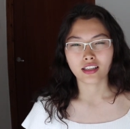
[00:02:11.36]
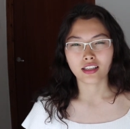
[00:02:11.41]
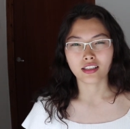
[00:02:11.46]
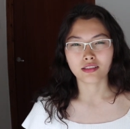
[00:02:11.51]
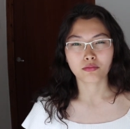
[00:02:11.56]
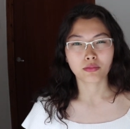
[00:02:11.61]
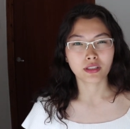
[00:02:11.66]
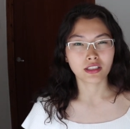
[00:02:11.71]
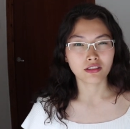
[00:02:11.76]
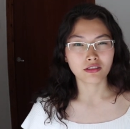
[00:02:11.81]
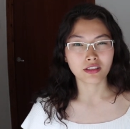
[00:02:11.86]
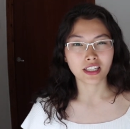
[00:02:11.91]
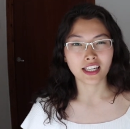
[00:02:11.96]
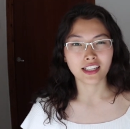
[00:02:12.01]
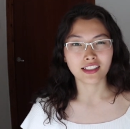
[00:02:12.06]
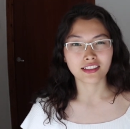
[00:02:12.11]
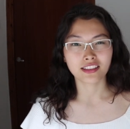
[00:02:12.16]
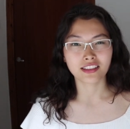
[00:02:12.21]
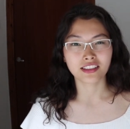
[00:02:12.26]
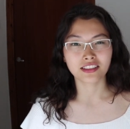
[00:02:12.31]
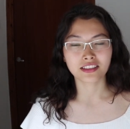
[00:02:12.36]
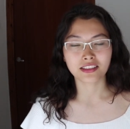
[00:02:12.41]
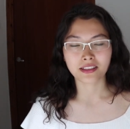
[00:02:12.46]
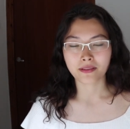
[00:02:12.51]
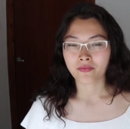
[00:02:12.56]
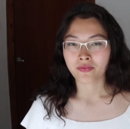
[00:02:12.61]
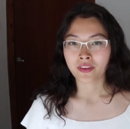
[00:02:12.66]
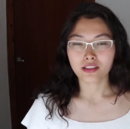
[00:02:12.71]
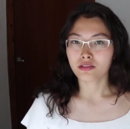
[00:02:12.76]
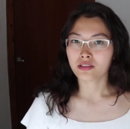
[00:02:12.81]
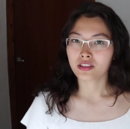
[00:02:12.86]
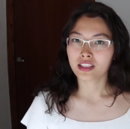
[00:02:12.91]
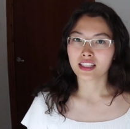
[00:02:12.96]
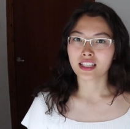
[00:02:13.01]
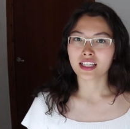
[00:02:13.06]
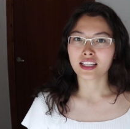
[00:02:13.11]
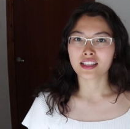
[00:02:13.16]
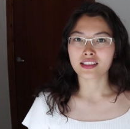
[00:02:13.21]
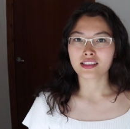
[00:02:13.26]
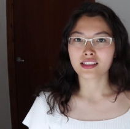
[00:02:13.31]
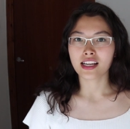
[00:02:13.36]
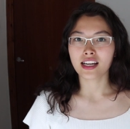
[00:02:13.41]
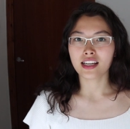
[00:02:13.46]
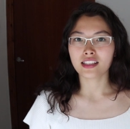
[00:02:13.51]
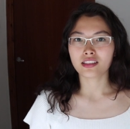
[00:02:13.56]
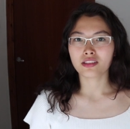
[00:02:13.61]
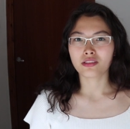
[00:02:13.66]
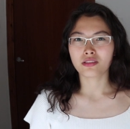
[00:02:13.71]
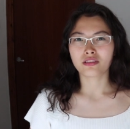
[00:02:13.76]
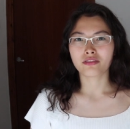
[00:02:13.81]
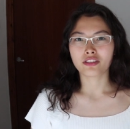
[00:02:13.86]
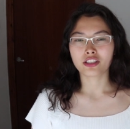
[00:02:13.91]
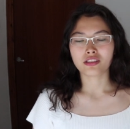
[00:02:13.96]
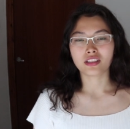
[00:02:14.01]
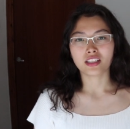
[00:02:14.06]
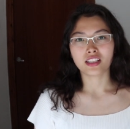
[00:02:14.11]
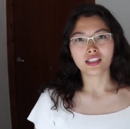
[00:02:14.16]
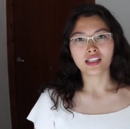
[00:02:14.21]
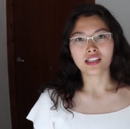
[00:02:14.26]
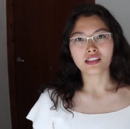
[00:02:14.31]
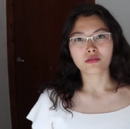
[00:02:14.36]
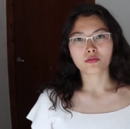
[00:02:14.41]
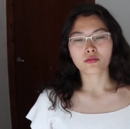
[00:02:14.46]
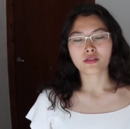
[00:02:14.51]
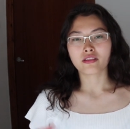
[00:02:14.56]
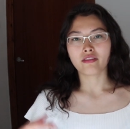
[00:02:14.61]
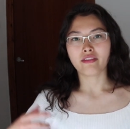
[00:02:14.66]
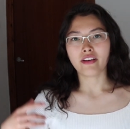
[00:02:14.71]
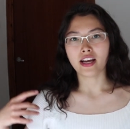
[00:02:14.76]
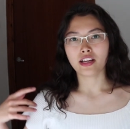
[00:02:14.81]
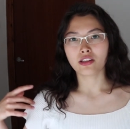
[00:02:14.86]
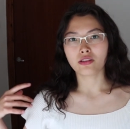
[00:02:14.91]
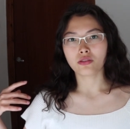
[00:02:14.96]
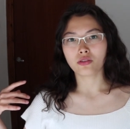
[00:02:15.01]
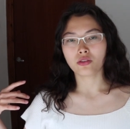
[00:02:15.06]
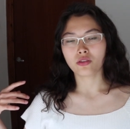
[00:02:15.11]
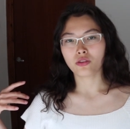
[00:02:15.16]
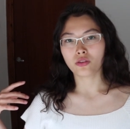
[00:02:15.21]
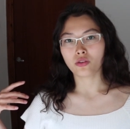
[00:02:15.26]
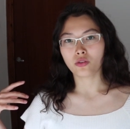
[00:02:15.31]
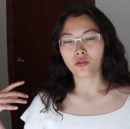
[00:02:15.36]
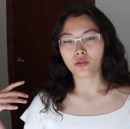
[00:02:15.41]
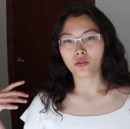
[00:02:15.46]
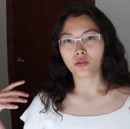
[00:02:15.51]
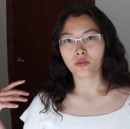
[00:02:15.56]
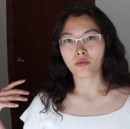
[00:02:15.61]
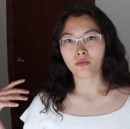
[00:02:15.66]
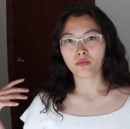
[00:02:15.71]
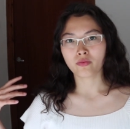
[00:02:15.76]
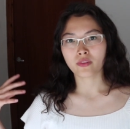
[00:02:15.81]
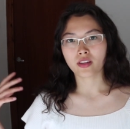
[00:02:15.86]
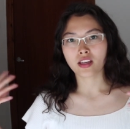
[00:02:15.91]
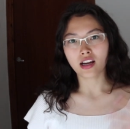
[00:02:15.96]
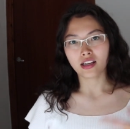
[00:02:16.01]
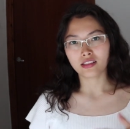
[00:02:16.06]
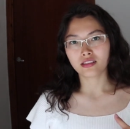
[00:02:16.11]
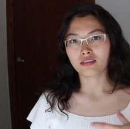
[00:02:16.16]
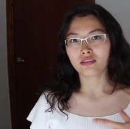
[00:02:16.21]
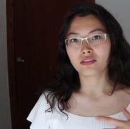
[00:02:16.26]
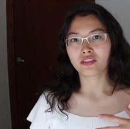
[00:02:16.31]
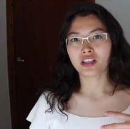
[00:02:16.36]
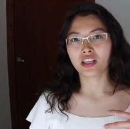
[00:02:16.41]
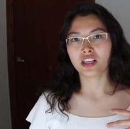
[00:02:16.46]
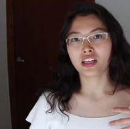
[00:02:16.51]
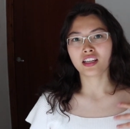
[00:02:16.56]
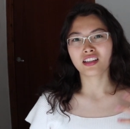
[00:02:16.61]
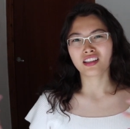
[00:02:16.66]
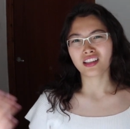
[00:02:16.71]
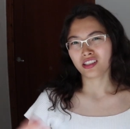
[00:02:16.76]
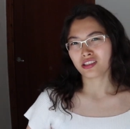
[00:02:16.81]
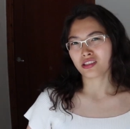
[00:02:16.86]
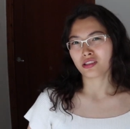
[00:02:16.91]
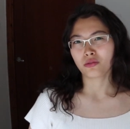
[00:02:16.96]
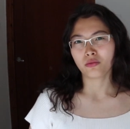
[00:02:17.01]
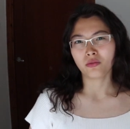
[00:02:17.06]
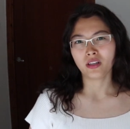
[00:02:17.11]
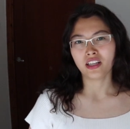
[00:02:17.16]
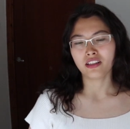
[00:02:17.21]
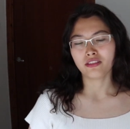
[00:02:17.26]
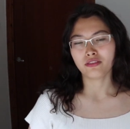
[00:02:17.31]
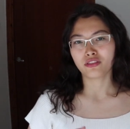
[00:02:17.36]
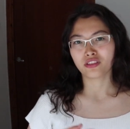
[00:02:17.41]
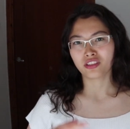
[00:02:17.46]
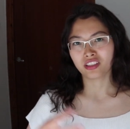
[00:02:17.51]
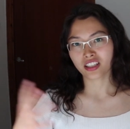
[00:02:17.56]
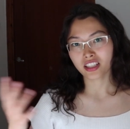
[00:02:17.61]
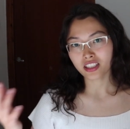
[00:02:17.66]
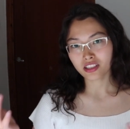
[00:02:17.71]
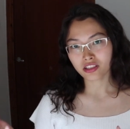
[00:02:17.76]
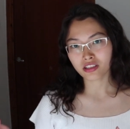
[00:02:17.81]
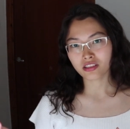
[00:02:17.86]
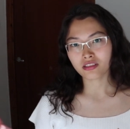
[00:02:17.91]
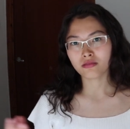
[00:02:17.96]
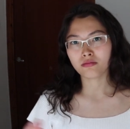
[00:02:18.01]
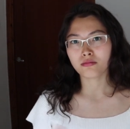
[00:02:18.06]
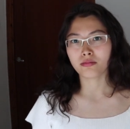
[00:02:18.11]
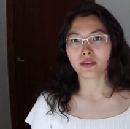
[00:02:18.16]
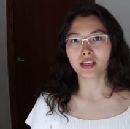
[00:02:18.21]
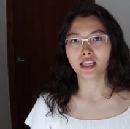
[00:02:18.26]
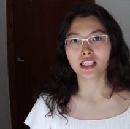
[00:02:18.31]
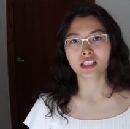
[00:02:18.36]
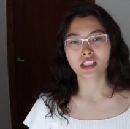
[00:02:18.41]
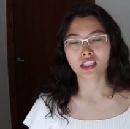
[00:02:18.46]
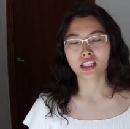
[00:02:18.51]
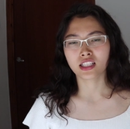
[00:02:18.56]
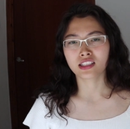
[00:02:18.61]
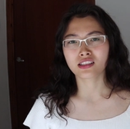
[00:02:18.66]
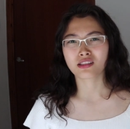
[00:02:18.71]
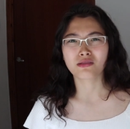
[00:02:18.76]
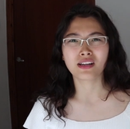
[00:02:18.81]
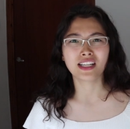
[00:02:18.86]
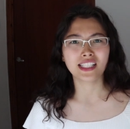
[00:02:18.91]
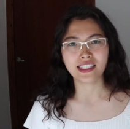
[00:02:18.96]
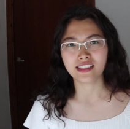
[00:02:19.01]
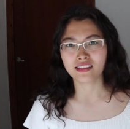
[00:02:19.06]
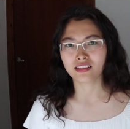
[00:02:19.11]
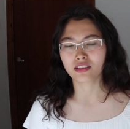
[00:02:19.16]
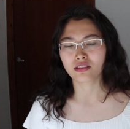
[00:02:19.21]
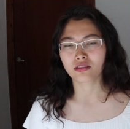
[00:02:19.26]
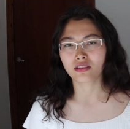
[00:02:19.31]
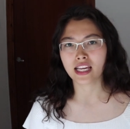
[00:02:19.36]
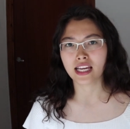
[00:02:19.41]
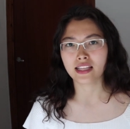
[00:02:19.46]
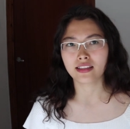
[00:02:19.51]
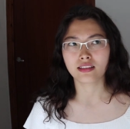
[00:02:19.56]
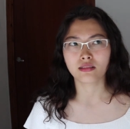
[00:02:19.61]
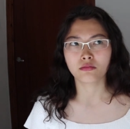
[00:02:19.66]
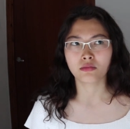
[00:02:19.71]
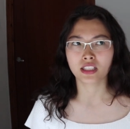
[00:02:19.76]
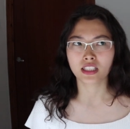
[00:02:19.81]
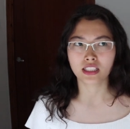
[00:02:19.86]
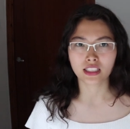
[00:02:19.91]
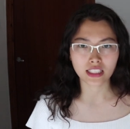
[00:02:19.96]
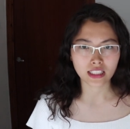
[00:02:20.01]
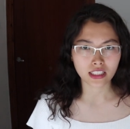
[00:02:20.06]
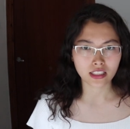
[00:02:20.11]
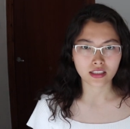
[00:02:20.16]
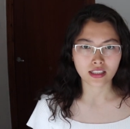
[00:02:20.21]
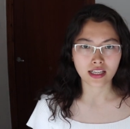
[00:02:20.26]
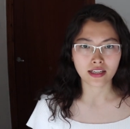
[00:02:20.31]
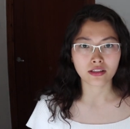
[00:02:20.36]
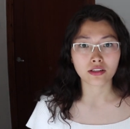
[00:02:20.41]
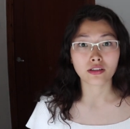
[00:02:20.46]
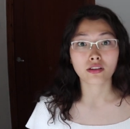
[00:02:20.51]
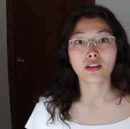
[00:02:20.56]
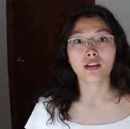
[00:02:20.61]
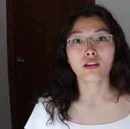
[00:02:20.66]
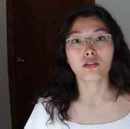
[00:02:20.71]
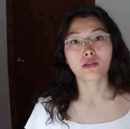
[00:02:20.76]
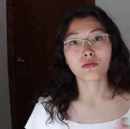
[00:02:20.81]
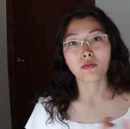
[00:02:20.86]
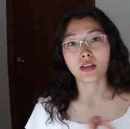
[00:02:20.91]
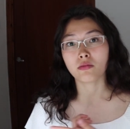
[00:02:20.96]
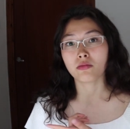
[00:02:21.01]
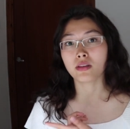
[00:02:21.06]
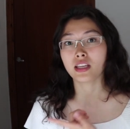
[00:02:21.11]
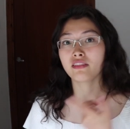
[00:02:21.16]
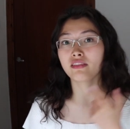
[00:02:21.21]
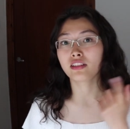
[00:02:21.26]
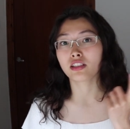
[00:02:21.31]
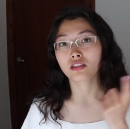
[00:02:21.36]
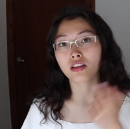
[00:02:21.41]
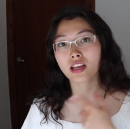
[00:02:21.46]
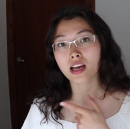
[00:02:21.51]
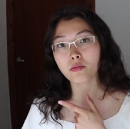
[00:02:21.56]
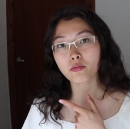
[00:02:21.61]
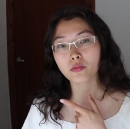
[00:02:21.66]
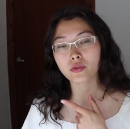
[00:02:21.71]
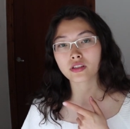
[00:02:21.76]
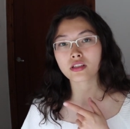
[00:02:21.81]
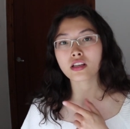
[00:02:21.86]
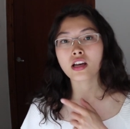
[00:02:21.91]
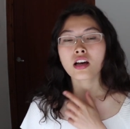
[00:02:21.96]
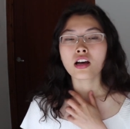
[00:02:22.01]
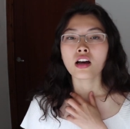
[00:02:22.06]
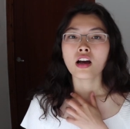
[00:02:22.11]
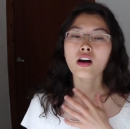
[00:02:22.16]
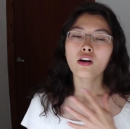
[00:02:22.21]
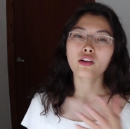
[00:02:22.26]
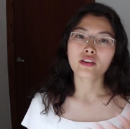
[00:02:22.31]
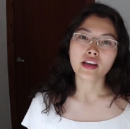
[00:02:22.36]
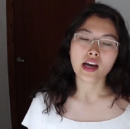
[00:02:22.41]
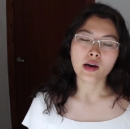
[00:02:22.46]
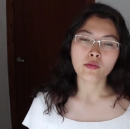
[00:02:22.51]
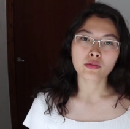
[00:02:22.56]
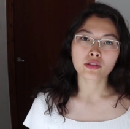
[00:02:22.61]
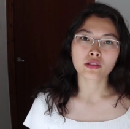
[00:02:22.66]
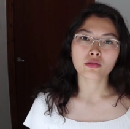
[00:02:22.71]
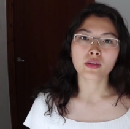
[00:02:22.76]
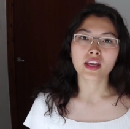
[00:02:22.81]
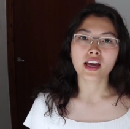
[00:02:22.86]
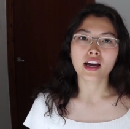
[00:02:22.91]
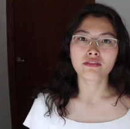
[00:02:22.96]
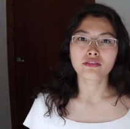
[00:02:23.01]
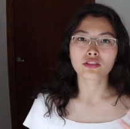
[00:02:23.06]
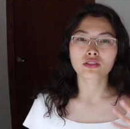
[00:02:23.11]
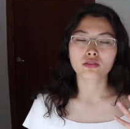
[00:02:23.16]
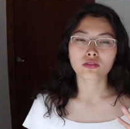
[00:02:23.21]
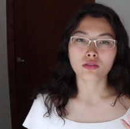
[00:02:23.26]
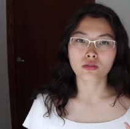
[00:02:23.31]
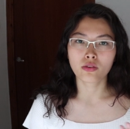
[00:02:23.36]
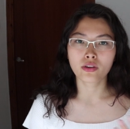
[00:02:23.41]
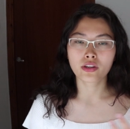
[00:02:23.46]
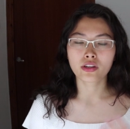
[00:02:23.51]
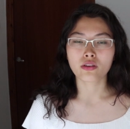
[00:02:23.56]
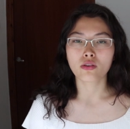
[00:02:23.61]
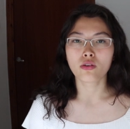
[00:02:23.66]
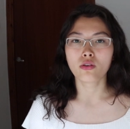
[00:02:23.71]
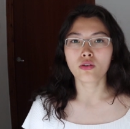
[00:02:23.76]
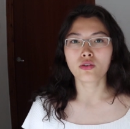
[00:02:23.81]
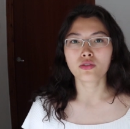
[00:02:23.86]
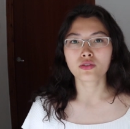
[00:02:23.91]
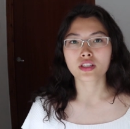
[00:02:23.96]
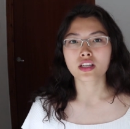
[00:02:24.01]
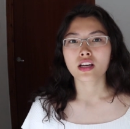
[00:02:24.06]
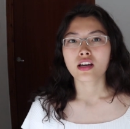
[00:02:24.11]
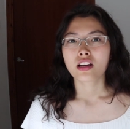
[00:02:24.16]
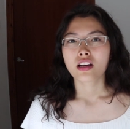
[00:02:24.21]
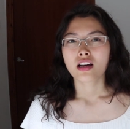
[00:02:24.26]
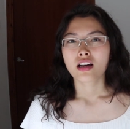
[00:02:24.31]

and pillowcases. The only thing is that university doesn't provide you cutlery and kitchenware for the kitchen, but it's quite easy to get them in the city center or maybe even on campus. On campus we have a store called